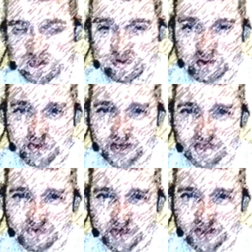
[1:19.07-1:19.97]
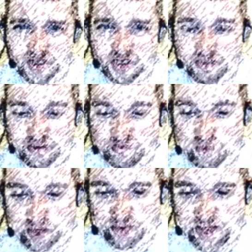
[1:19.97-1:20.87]
it the 4,000 figure that should have been
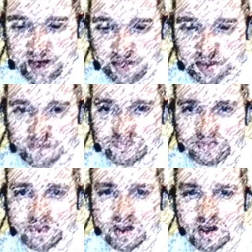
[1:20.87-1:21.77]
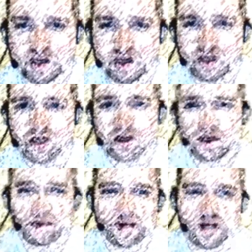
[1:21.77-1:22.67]
40,000?
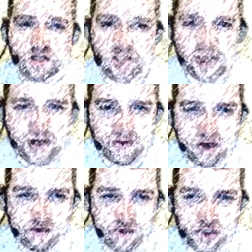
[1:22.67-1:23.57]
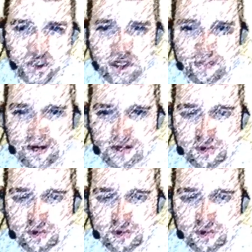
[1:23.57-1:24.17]
Because you can never know for sure, you might as